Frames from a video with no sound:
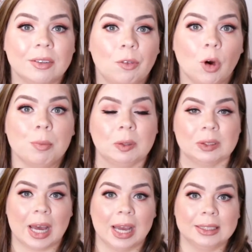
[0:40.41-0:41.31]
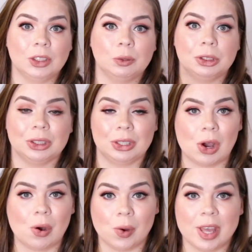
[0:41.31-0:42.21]
and foremost, guys, you should
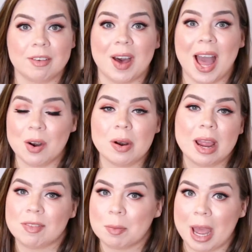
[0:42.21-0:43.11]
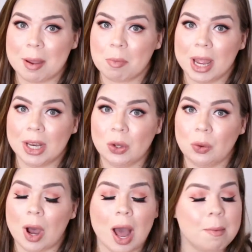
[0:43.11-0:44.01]
know if I don't have to buy it brand
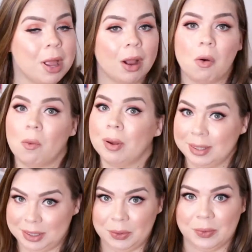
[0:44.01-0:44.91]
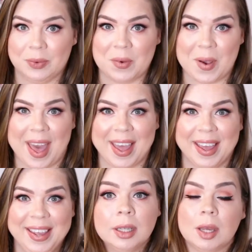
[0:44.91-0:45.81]
new, I'm not going to, okay?
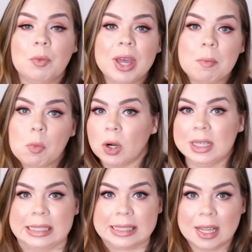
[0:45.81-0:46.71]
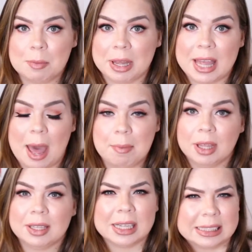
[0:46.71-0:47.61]
And we'll get more in detail about that,
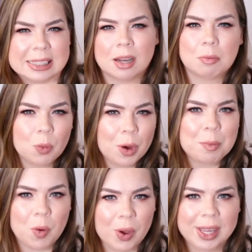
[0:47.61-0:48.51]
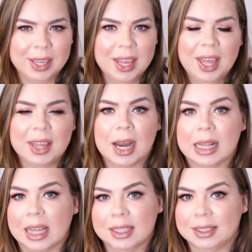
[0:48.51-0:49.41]
but that's the number one point that
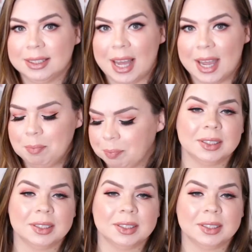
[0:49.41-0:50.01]
I'd like to say.